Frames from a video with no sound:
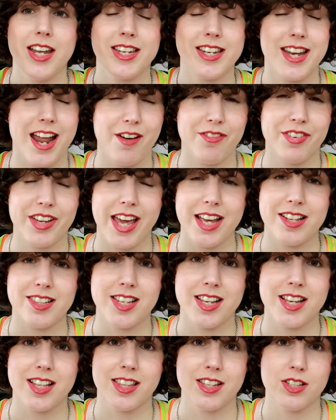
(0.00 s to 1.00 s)

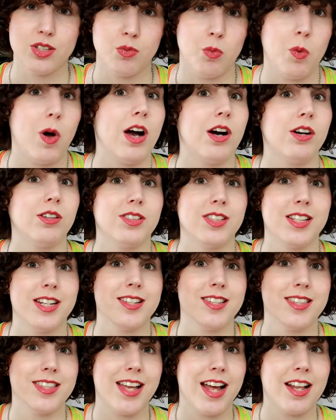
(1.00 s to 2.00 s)
navigating this world that
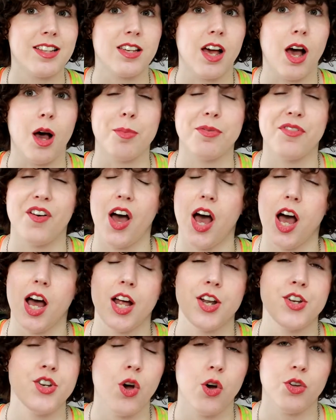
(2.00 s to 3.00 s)
is set up for
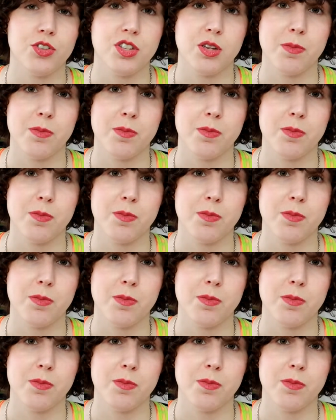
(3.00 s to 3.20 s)
her not